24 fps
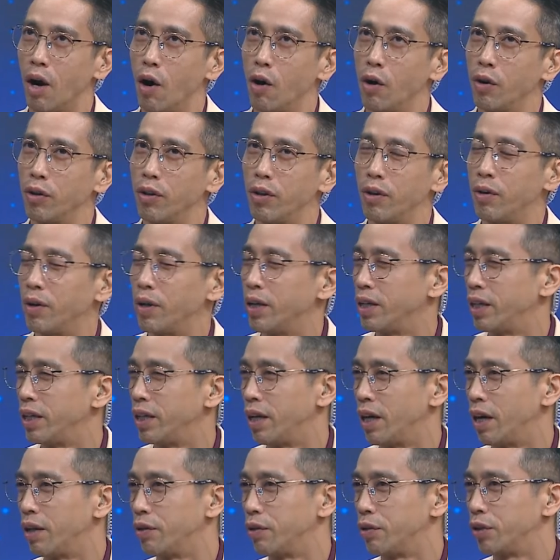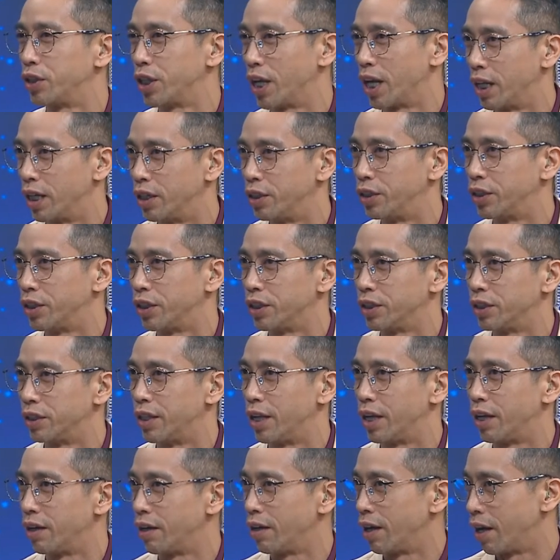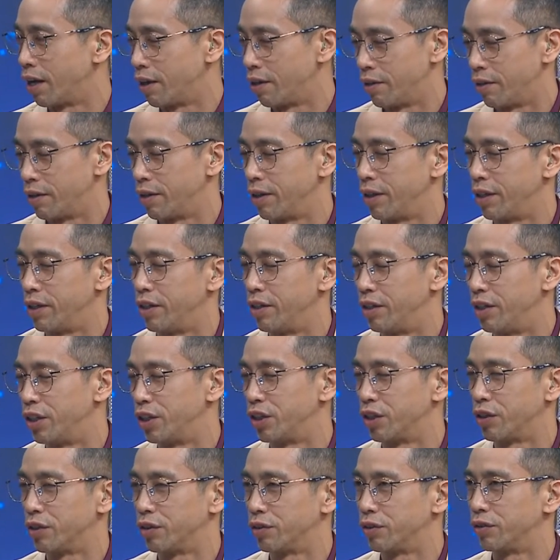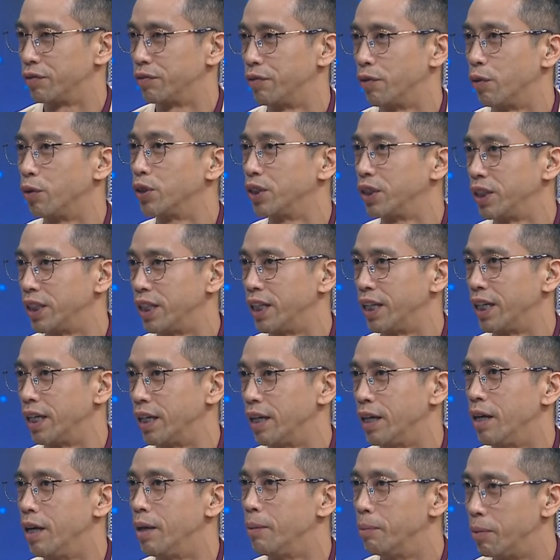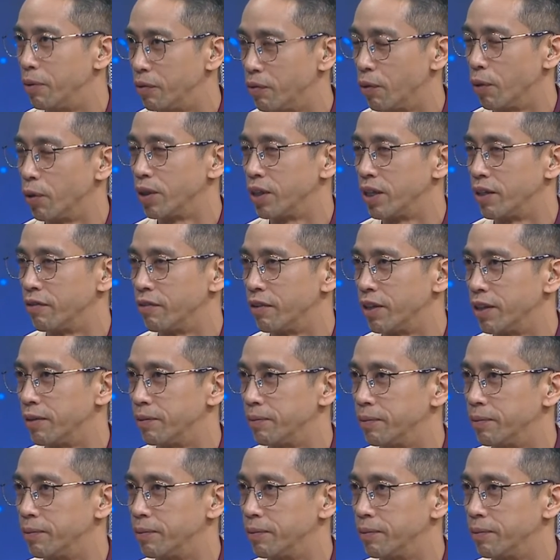are there any other challenges that Indonesia is foreseeing before the event?